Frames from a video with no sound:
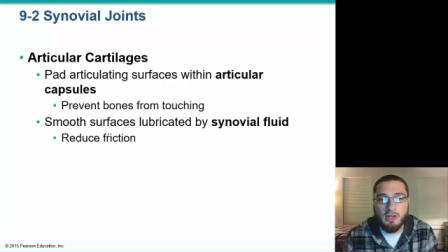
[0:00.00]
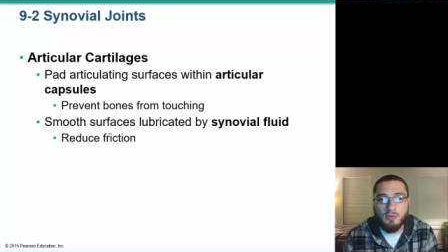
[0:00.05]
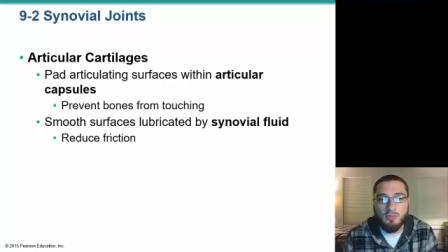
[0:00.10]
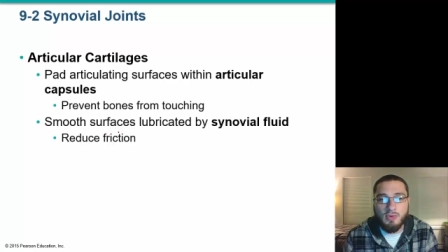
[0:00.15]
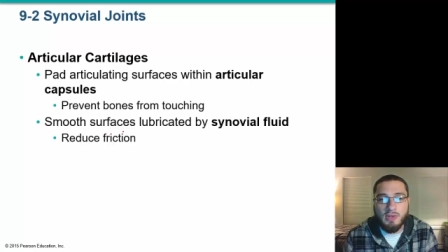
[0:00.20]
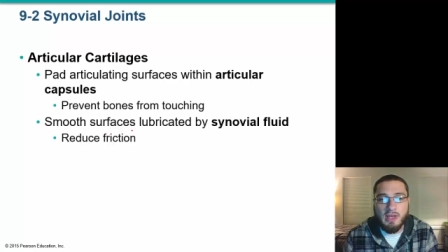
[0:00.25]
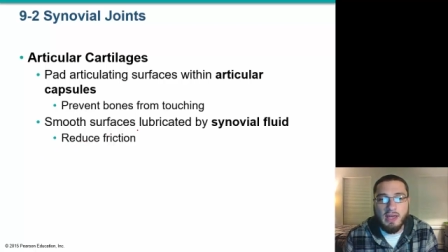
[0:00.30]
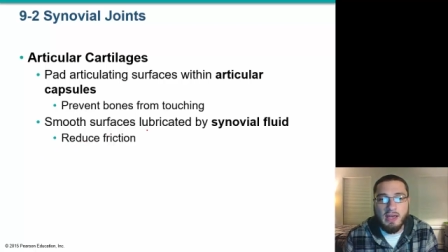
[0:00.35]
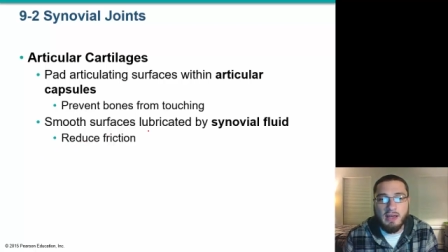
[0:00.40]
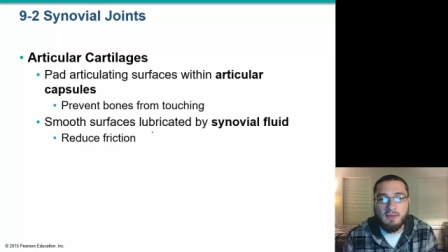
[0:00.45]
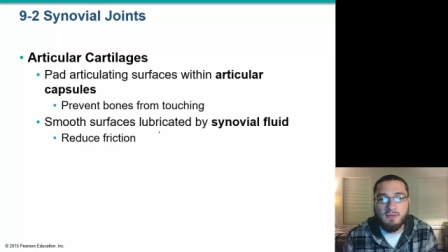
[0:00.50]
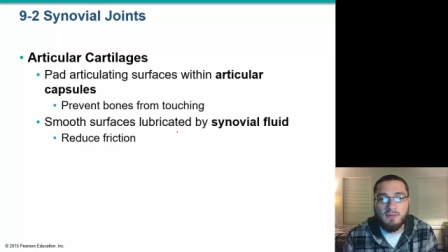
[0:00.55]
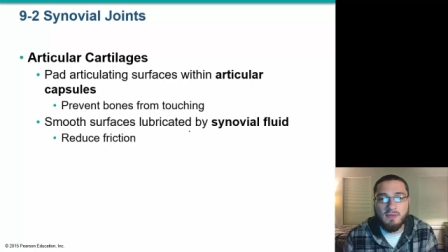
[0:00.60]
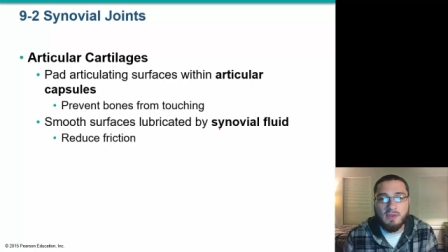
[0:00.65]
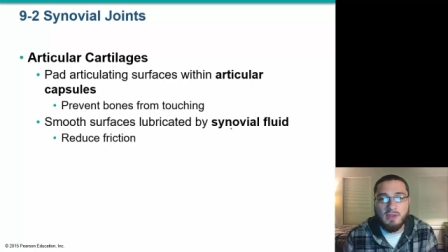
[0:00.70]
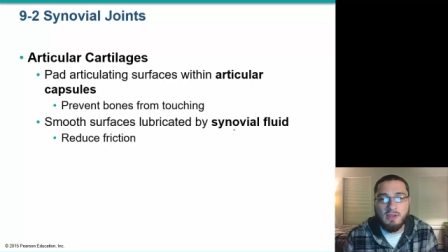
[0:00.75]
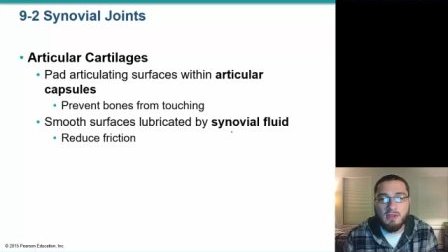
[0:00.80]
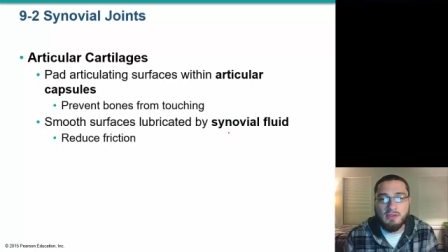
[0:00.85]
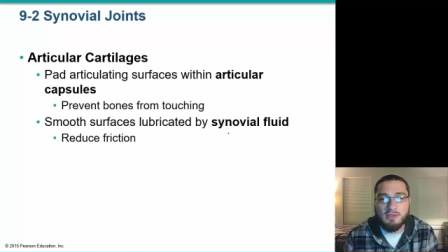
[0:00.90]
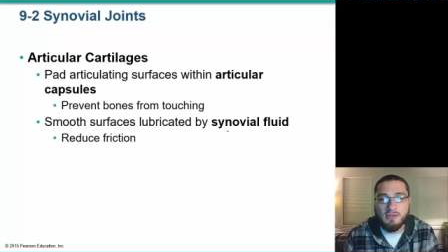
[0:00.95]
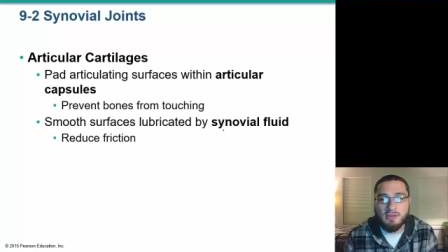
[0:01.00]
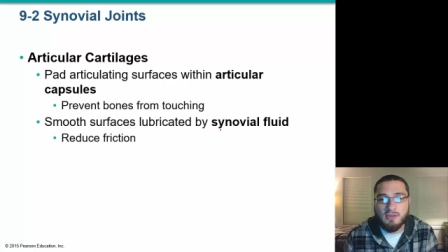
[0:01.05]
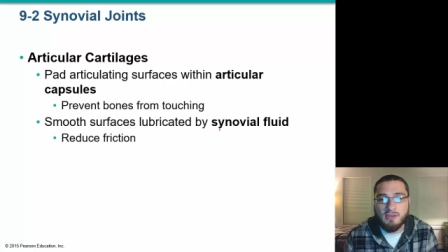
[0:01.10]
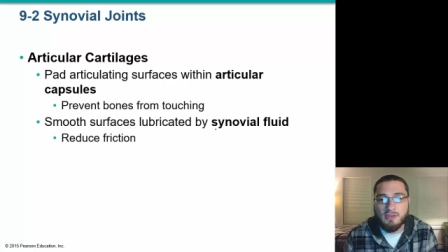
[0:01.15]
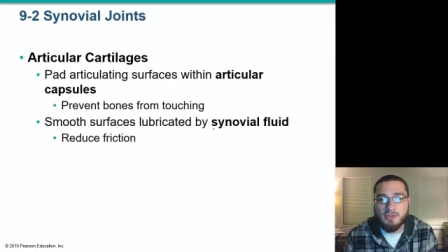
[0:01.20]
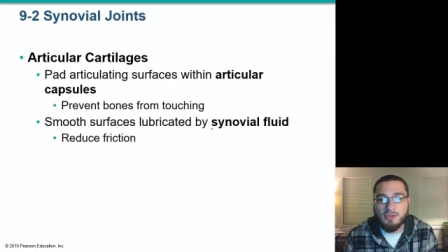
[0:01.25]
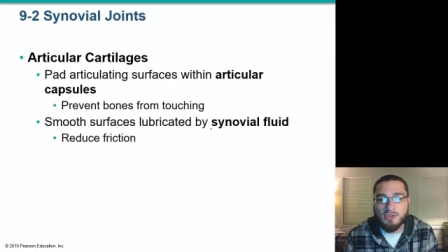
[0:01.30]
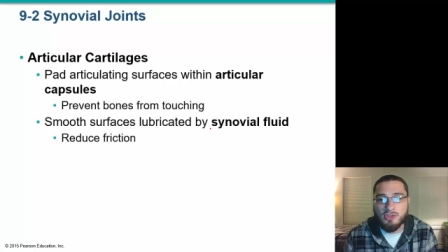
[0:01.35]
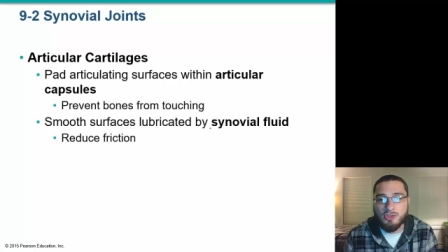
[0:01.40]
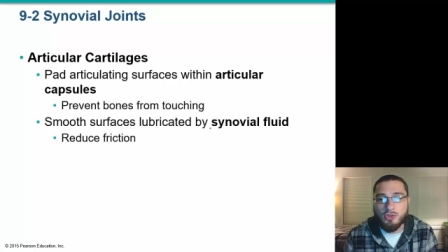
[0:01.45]
we have the
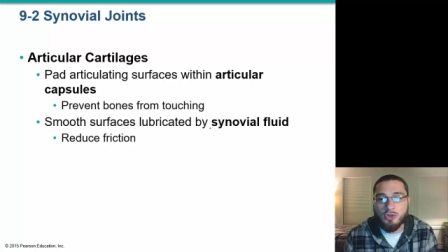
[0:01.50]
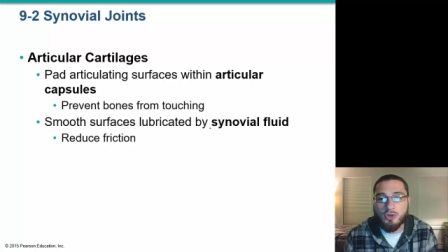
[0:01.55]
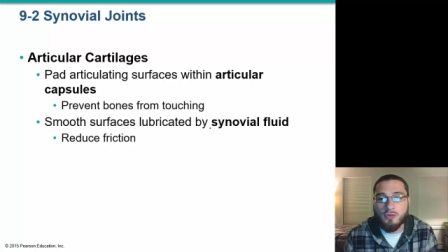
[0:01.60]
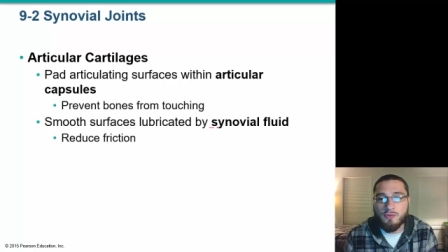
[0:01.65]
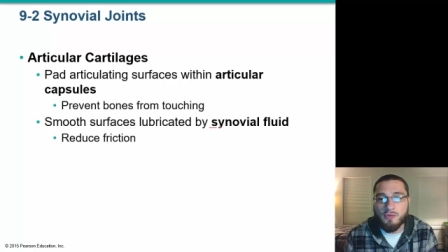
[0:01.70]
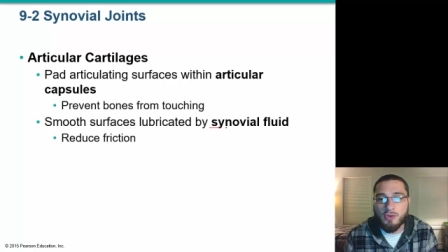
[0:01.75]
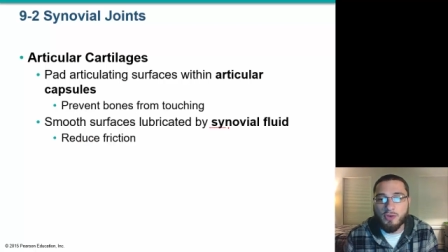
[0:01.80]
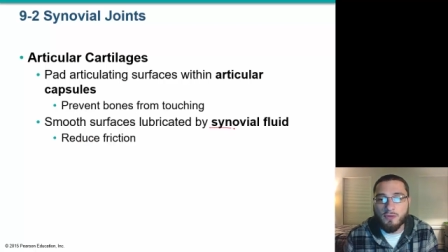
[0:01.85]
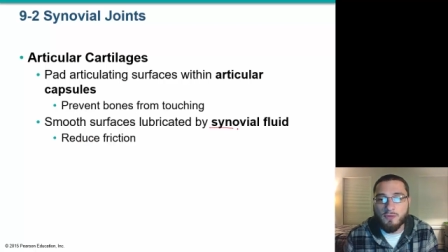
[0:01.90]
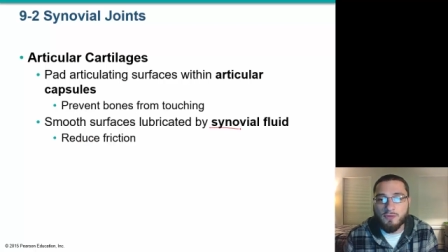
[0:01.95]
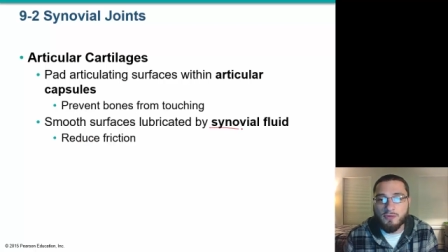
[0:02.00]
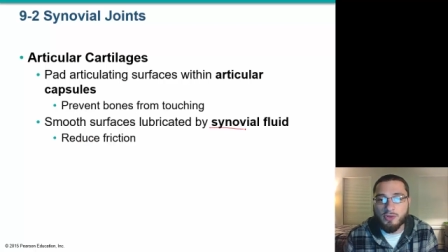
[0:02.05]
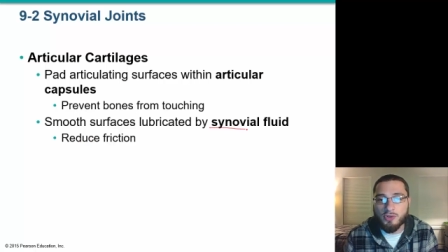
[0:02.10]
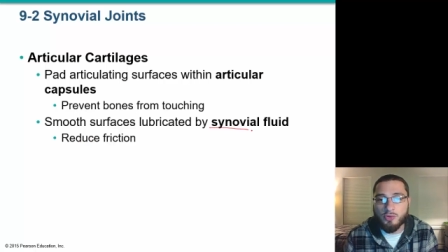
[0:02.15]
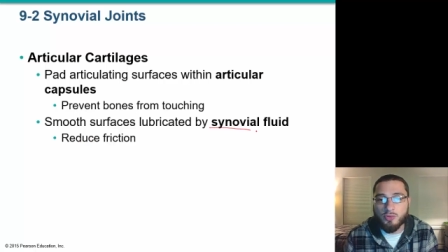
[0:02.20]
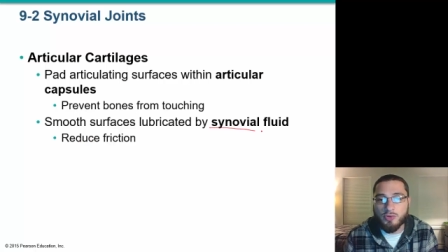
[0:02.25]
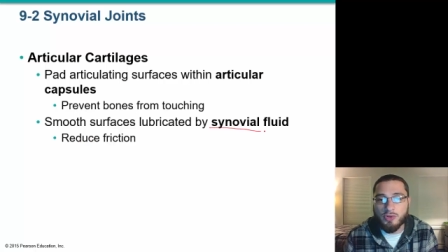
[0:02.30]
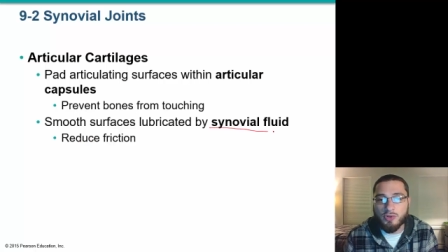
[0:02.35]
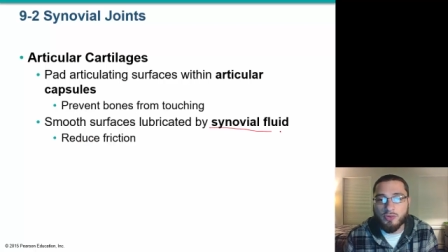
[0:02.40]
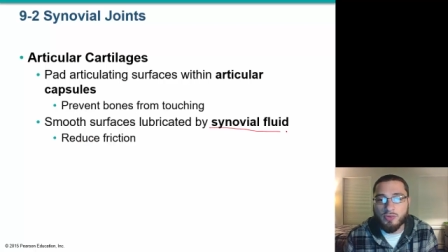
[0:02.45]
synovial fluid,